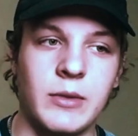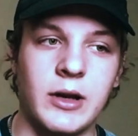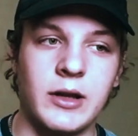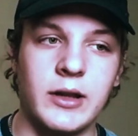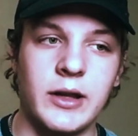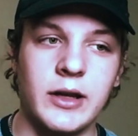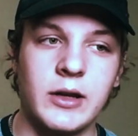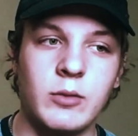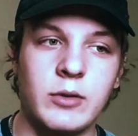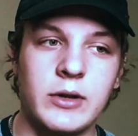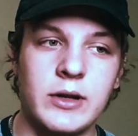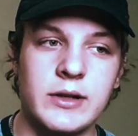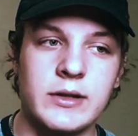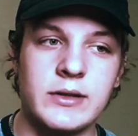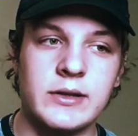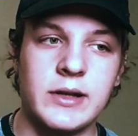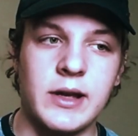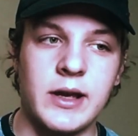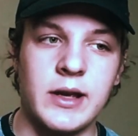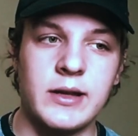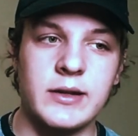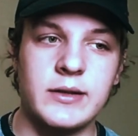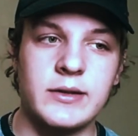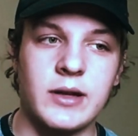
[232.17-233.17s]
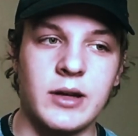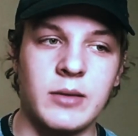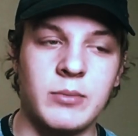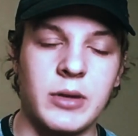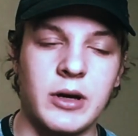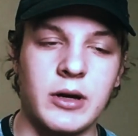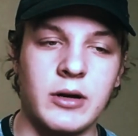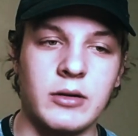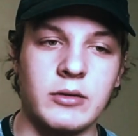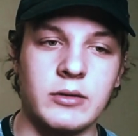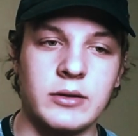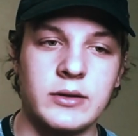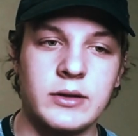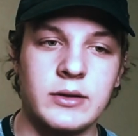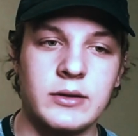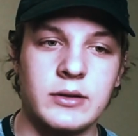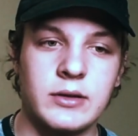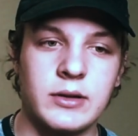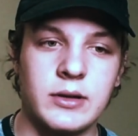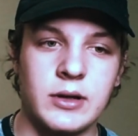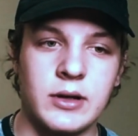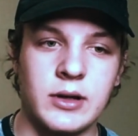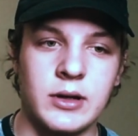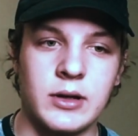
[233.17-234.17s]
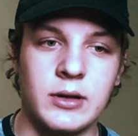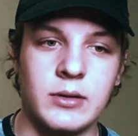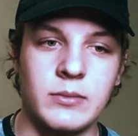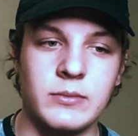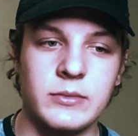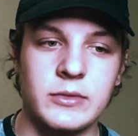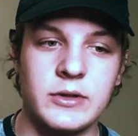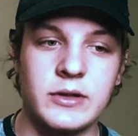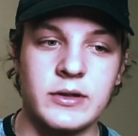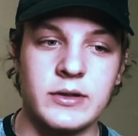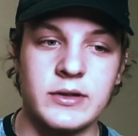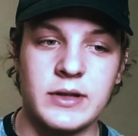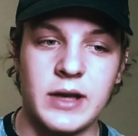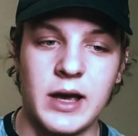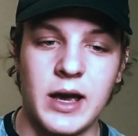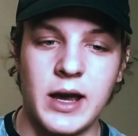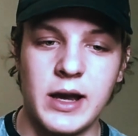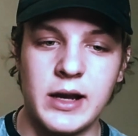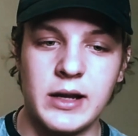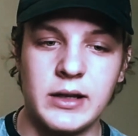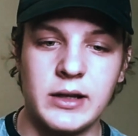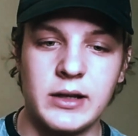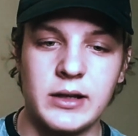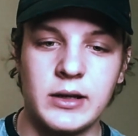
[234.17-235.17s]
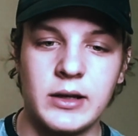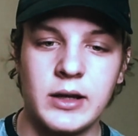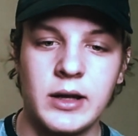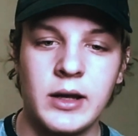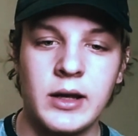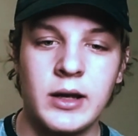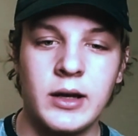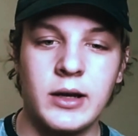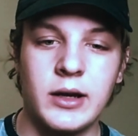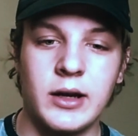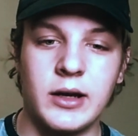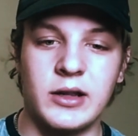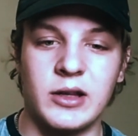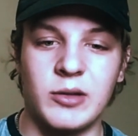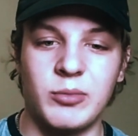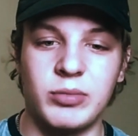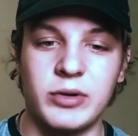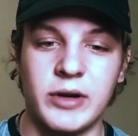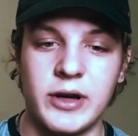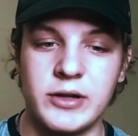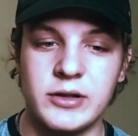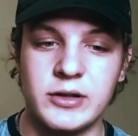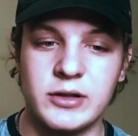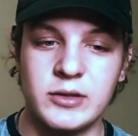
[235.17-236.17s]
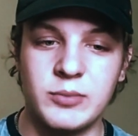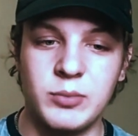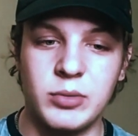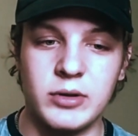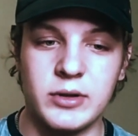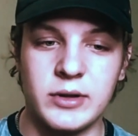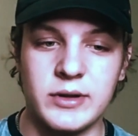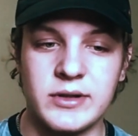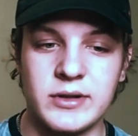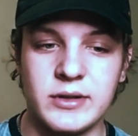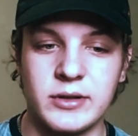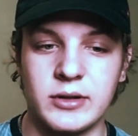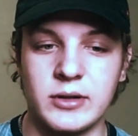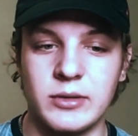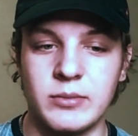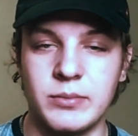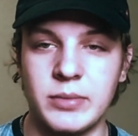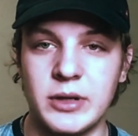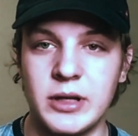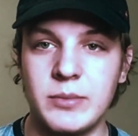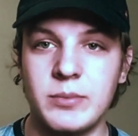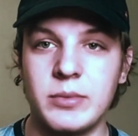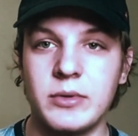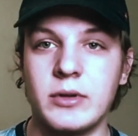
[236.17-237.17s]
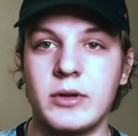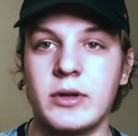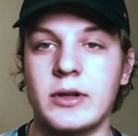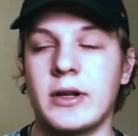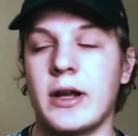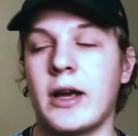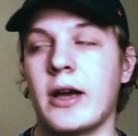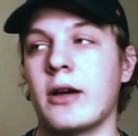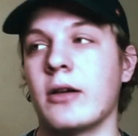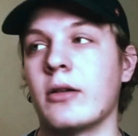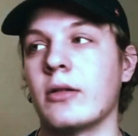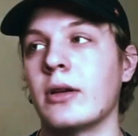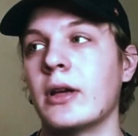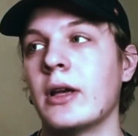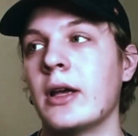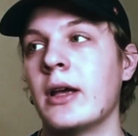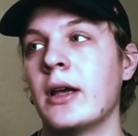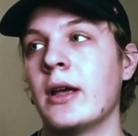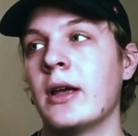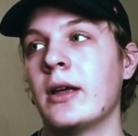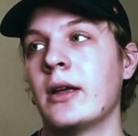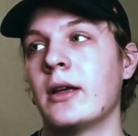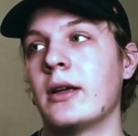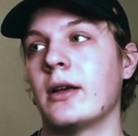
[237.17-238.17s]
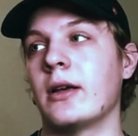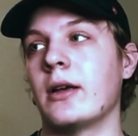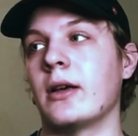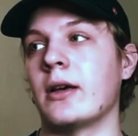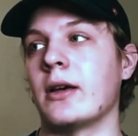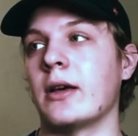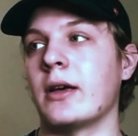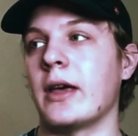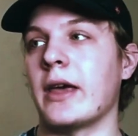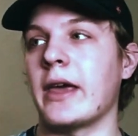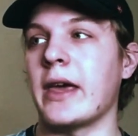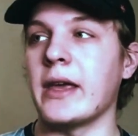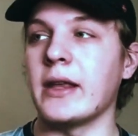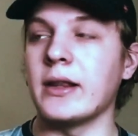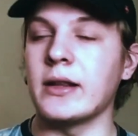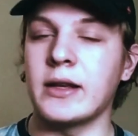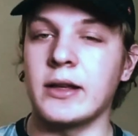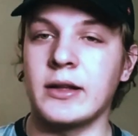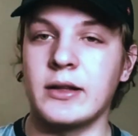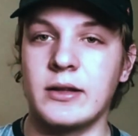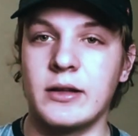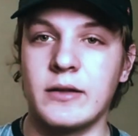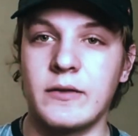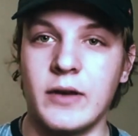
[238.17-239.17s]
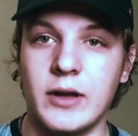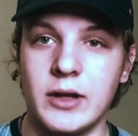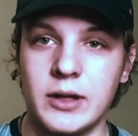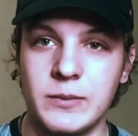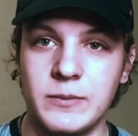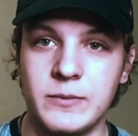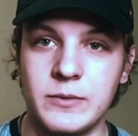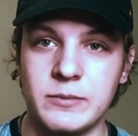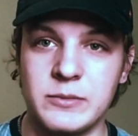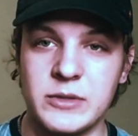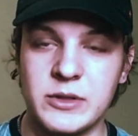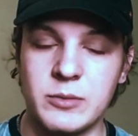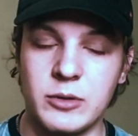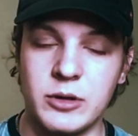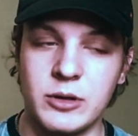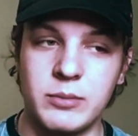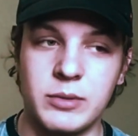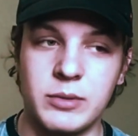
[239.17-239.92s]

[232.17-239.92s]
I like what it says about society and the pressures put on certain people and how hate can develop from small